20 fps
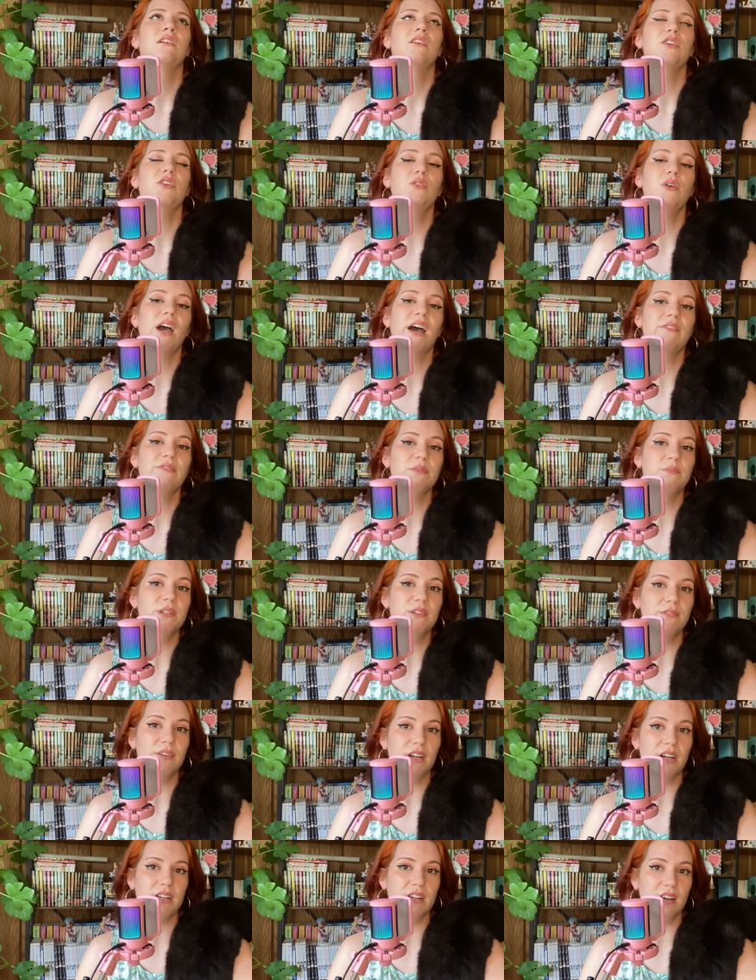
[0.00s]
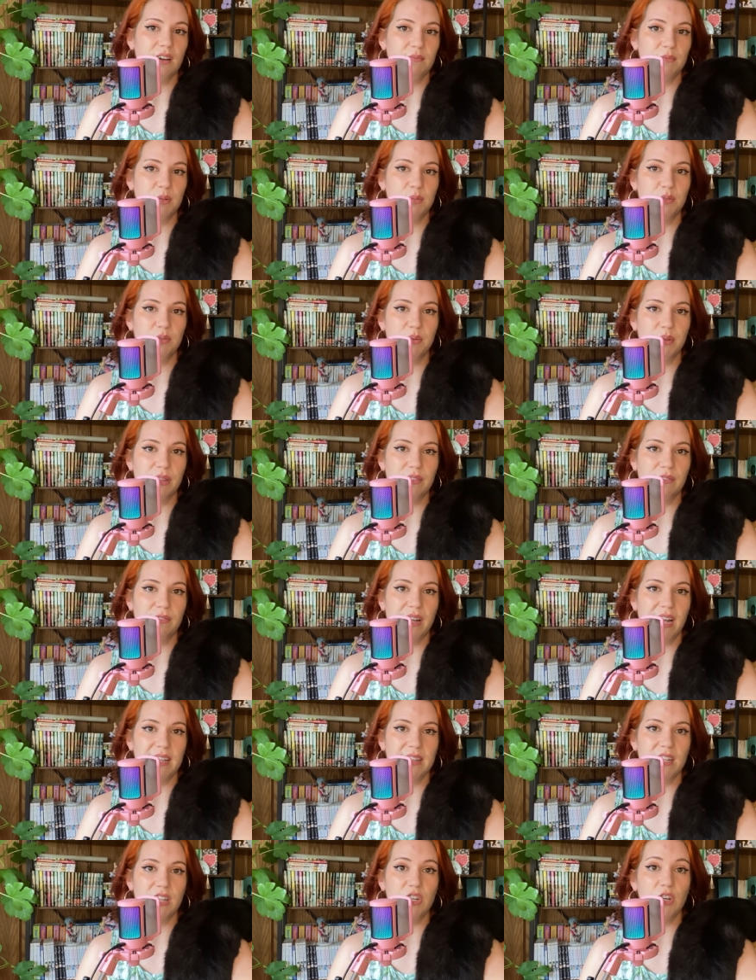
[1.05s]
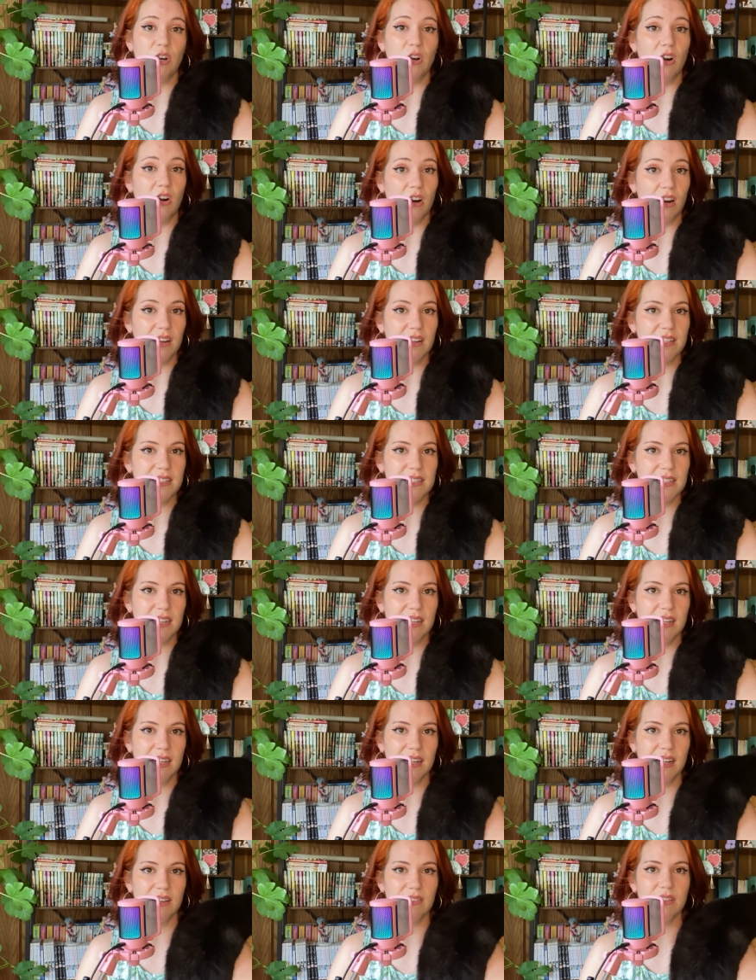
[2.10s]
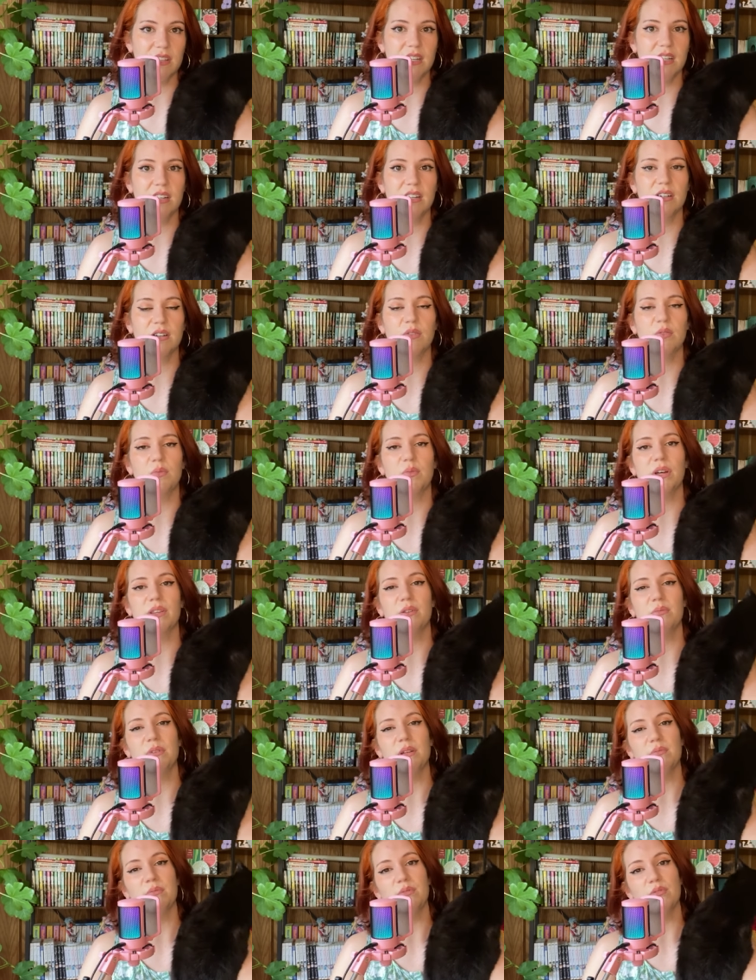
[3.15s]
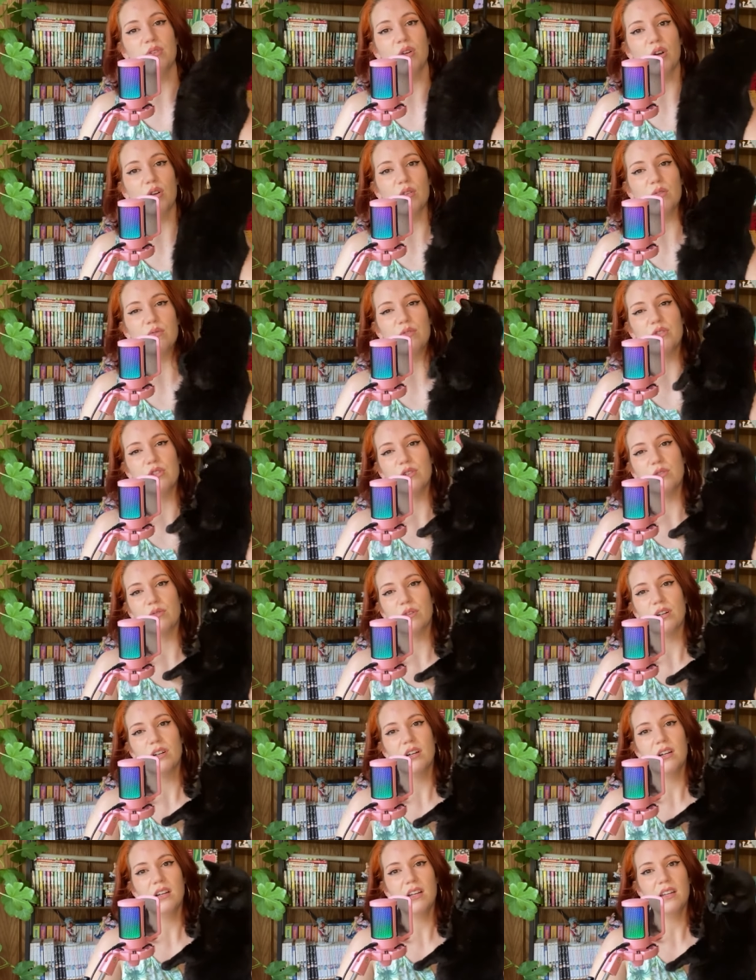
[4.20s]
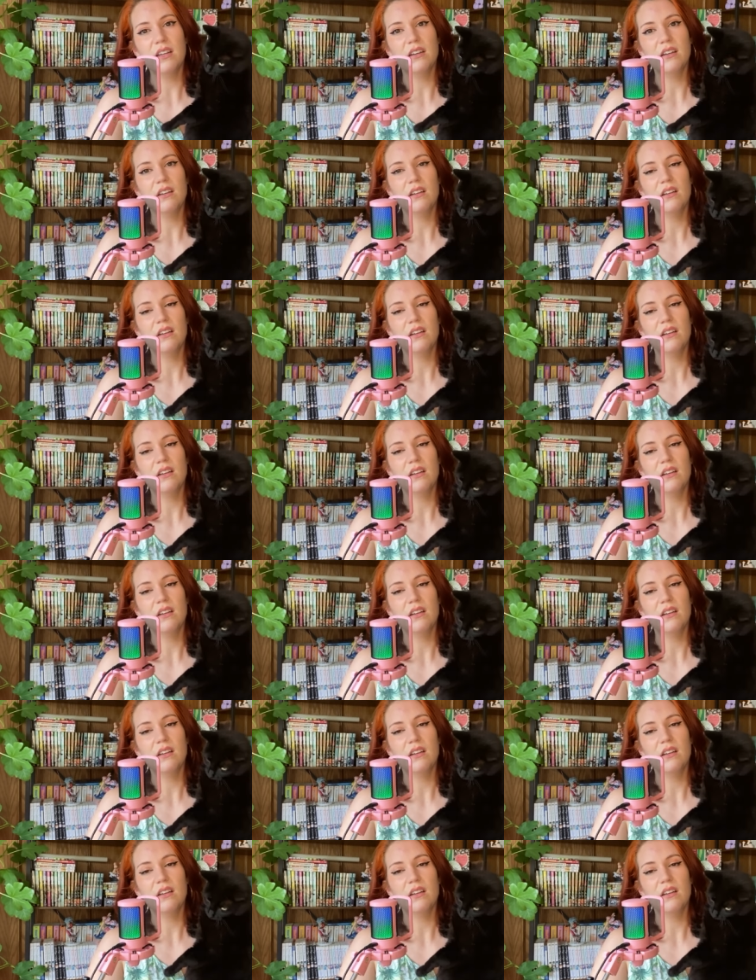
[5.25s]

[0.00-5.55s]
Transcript: you have to be very comfortable with the fact that your art is getting out there, whether people know it was you or not.